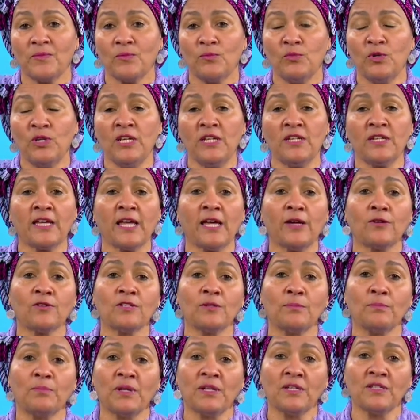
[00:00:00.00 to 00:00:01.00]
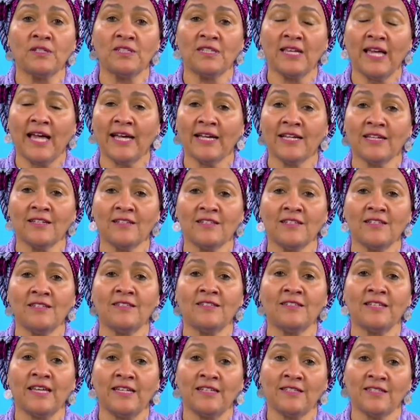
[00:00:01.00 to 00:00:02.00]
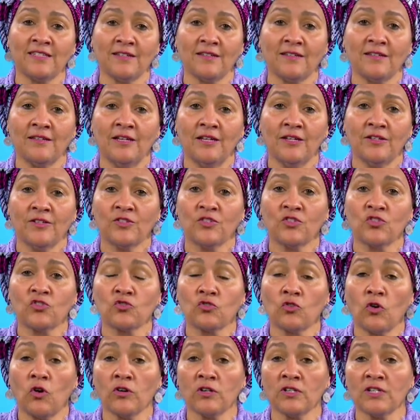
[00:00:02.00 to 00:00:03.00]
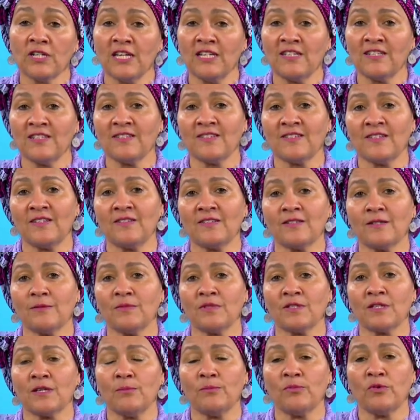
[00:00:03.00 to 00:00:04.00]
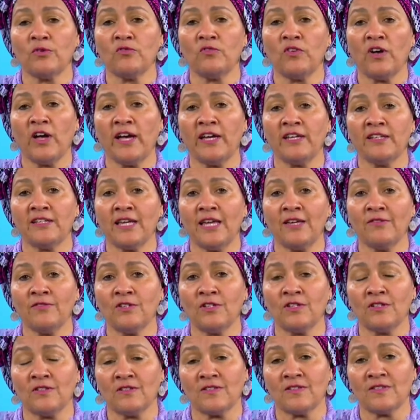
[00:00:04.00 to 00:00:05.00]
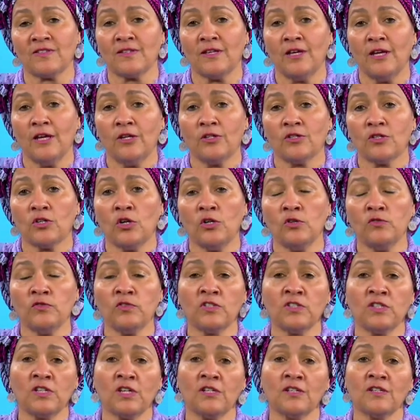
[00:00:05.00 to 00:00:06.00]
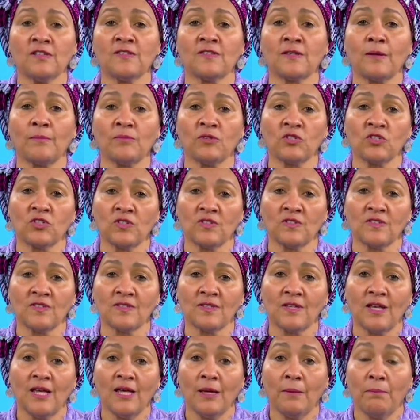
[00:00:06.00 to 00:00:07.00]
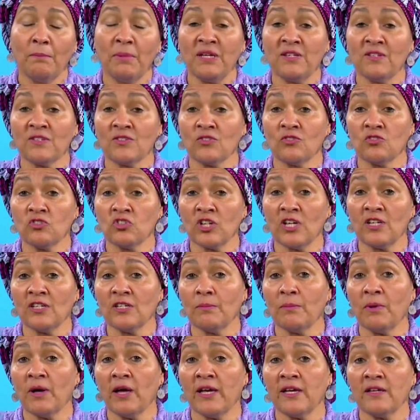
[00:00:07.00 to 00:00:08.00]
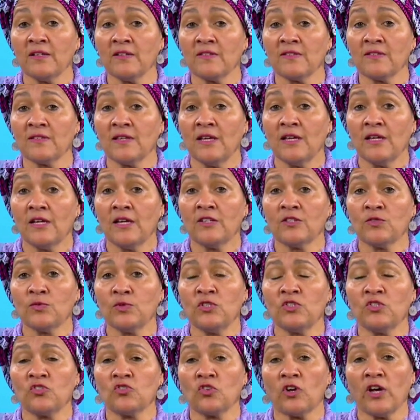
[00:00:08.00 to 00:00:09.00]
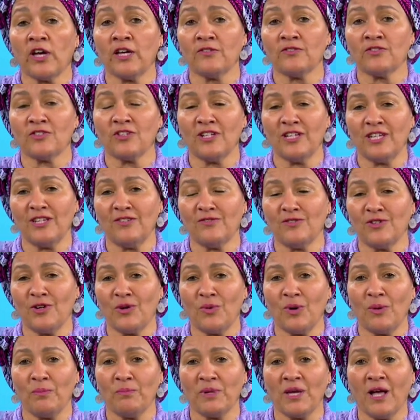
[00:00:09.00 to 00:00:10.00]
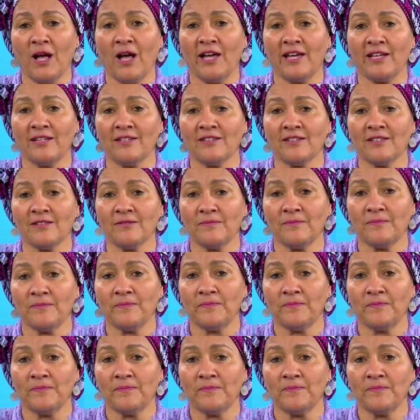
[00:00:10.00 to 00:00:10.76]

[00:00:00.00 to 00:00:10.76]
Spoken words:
We need accountability anchored in data. Strong data systems can provide evidence to overturn assumptions based on gender bias as we strive to leave no one behind.